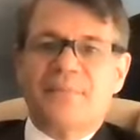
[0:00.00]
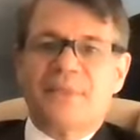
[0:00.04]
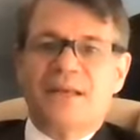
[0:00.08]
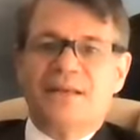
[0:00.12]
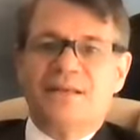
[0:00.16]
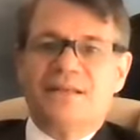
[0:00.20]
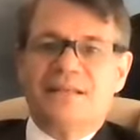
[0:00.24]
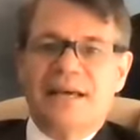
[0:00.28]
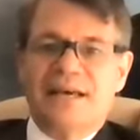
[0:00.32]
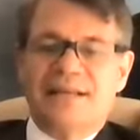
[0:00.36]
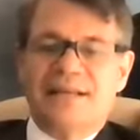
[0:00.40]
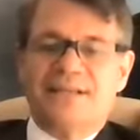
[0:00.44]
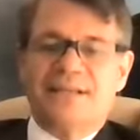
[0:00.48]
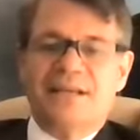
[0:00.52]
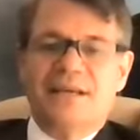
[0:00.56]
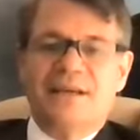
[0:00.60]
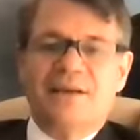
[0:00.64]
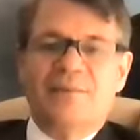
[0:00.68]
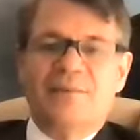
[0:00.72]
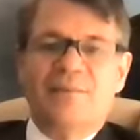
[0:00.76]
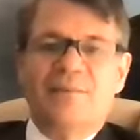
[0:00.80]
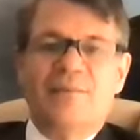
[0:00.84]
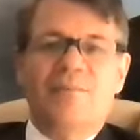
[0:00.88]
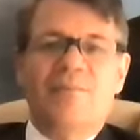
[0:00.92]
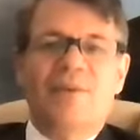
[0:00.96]

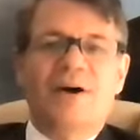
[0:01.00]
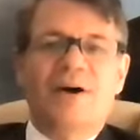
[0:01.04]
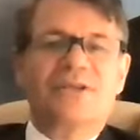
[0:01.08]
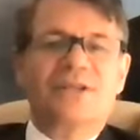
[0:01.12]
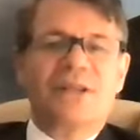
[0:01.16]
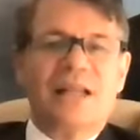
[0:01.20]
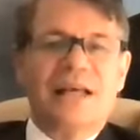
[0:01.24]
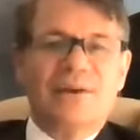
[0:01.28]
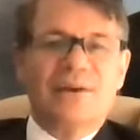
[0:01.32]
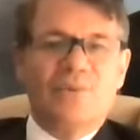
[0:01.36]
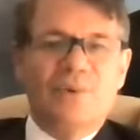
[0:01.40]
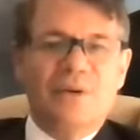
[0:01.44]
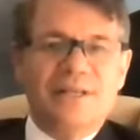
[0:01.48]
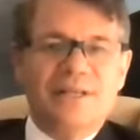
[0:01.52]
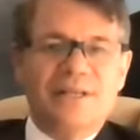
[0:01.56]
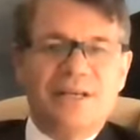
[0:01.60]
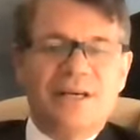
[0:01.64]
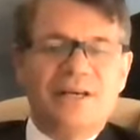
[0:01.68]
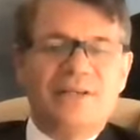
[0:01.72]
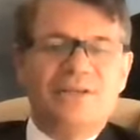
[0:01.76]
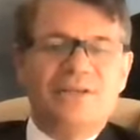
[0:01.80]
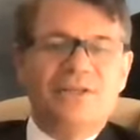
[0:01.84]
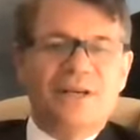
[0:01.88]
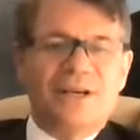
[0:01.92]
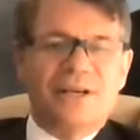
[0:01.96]
testing, much like we
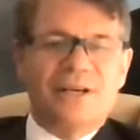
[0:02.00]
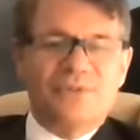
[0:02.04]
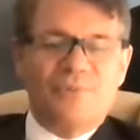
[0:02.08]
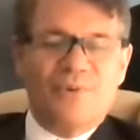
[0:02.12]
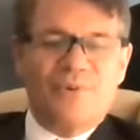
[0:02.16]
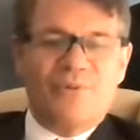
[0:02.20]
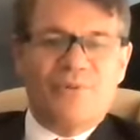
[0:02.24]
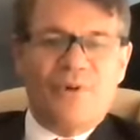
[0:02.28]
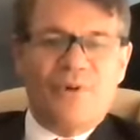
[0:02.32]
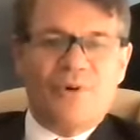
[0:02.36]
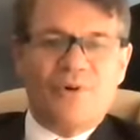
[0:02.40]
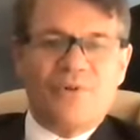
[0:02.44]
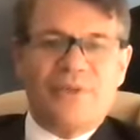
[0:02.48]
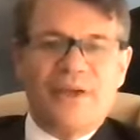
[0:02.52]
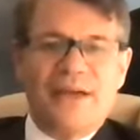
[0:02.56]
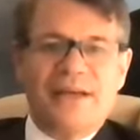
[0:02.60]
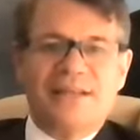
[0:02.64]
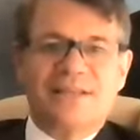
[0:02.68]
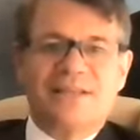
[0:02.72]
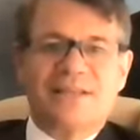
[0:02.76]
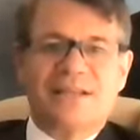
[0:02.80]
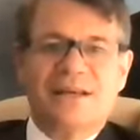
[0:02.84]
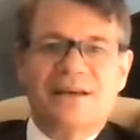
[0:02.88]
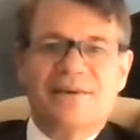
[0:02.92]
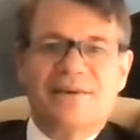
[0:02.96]
did just before
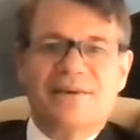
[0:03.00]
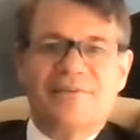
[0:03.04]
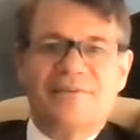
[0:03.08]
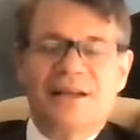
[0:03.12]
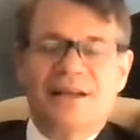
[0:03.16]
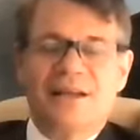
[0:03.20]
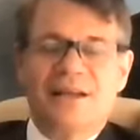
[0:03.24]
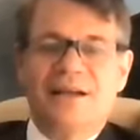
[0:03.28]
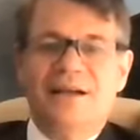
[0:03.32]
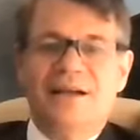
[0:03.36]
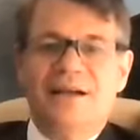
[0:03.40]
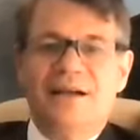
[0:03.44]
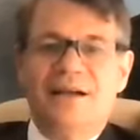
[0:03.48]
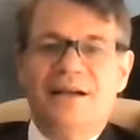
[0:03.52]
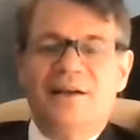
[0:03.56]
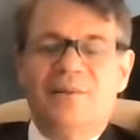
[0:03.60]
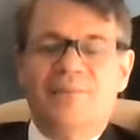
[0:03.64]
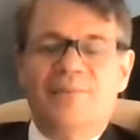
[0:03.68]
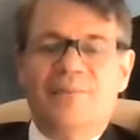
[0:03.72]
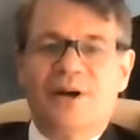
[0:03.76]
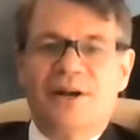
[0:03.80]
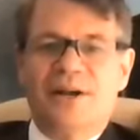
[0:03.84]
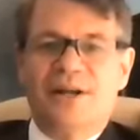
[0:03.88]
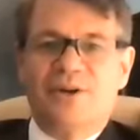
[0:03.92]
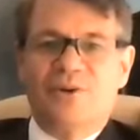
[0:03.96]
Thanksgiving,
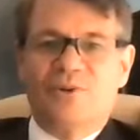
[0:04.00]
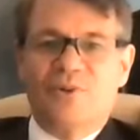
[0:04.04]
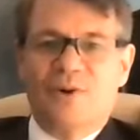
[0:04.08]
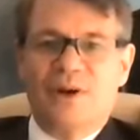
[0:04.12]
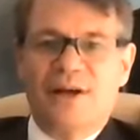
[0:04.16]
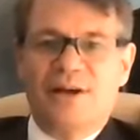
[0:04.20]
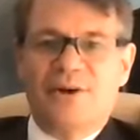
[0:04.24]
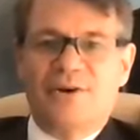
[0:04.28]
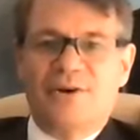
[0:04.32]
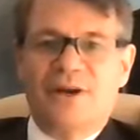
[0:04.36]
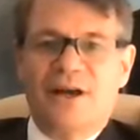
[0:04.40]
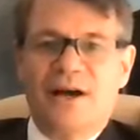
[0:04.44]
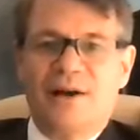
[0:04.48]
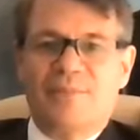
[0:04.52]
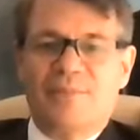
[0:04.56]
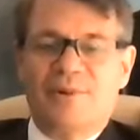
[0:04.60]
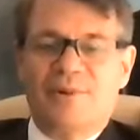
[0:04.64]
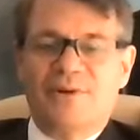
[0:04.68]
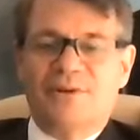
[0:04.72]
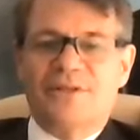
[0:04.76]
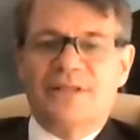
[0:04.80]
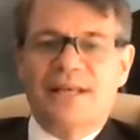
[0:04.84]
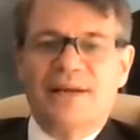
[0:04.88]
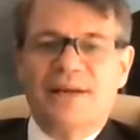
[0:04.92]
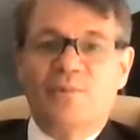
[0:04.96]
but in greater
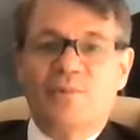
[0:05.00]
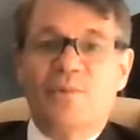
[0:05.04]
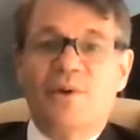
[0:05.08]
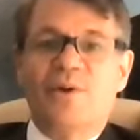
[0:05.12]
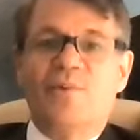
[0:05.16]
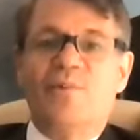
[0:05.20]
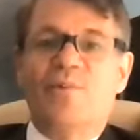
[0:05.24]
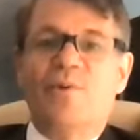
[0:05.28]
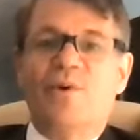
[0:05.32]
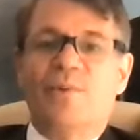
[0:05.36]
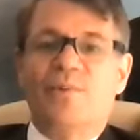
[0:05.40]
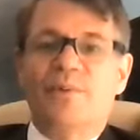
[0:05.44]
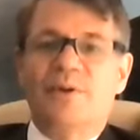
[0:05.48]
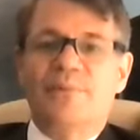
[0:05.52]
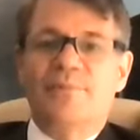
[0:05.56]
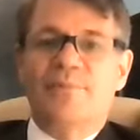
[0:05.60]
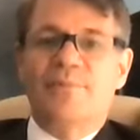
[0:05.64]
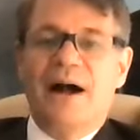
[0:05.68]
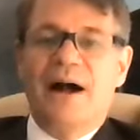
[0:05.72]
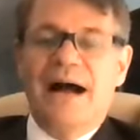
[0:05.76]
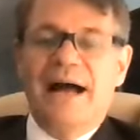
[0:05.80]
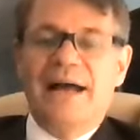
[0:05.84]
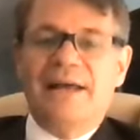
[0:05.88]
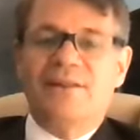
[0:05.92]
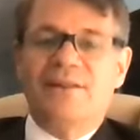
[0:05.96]
numbers, and we will be
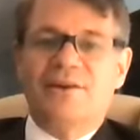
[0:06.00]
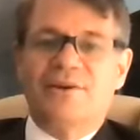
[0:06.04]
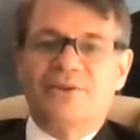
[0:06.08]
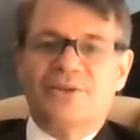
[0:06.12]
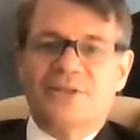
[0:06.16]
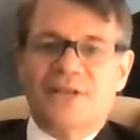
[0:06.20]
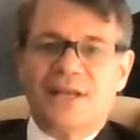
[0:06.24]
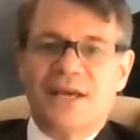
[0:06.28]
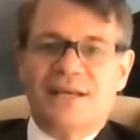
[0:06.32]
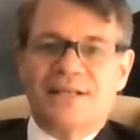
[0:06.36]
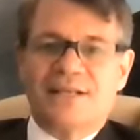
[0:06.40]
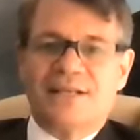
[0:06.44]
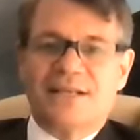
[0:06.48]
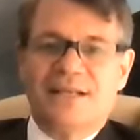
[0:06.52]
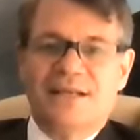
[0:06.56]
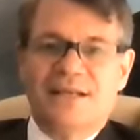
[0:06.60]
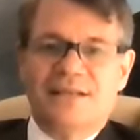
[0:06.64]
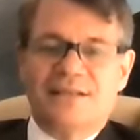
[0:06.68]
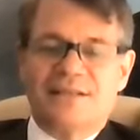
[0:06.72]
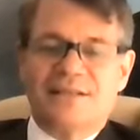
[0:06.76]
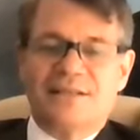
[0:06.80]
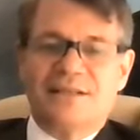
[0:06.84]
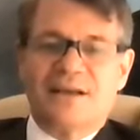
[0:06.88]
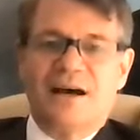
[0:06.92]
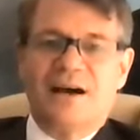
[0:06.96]
buying those test
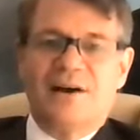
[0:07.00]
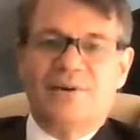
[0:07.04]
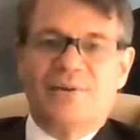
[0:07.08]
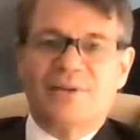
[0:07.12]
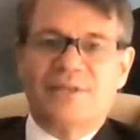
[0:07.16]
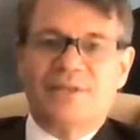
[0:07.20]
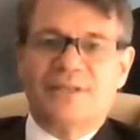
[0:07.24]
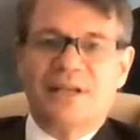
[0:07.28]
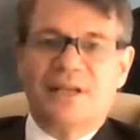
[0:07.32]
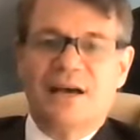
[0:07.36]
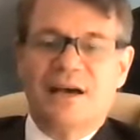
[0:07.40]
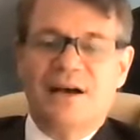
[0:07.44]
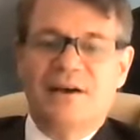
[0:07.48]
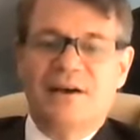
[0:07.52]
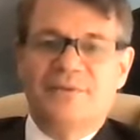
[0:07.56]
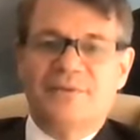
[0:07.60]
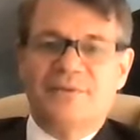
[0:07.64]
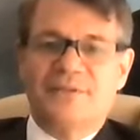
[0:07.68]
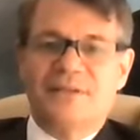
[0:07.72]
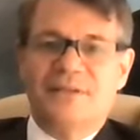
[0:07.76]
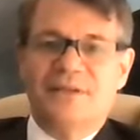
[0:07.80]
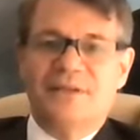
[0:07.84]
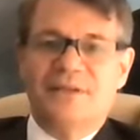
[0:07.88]
kits ourselves.